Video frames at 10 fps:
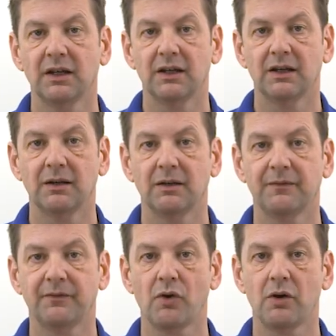uh,
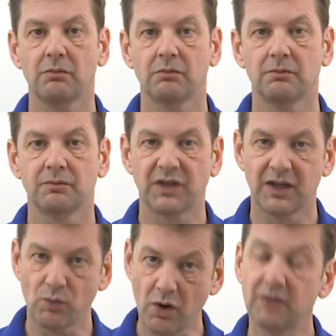from
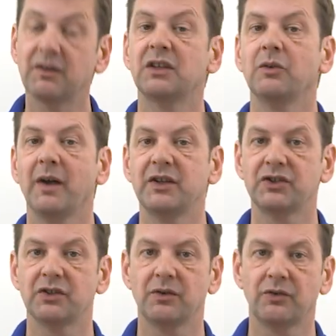day one of
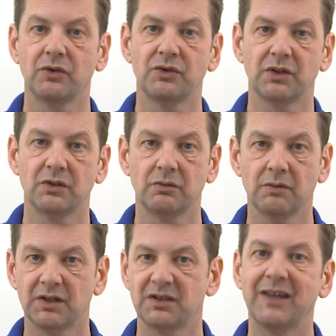incubation through to
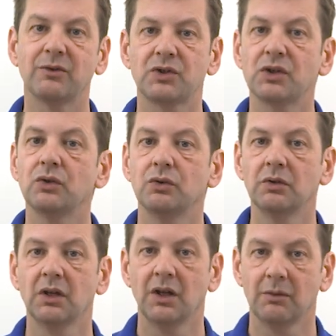a day or two
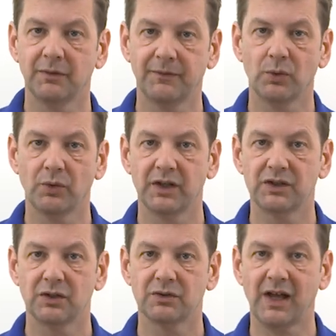before they're
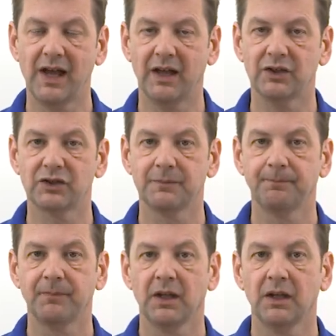due to hatch.
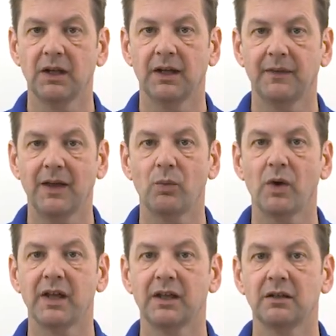And that
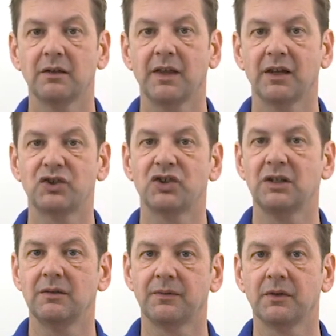way they'll
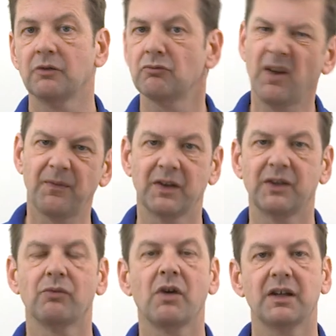achieve roughly
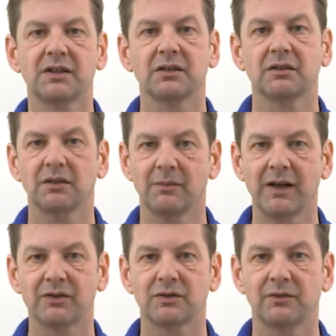the right
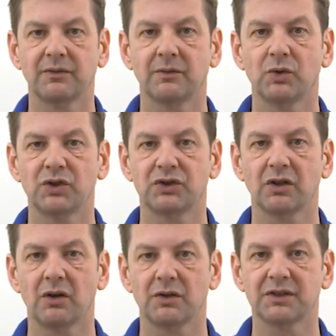amount of moisture
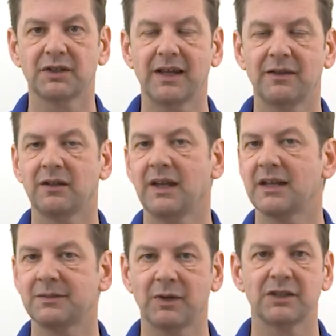loss and the
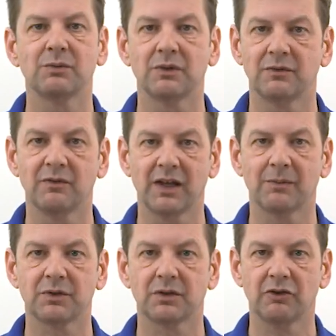airspace will have
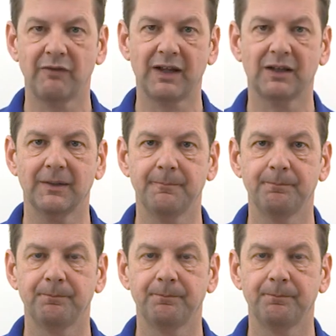developed correctly.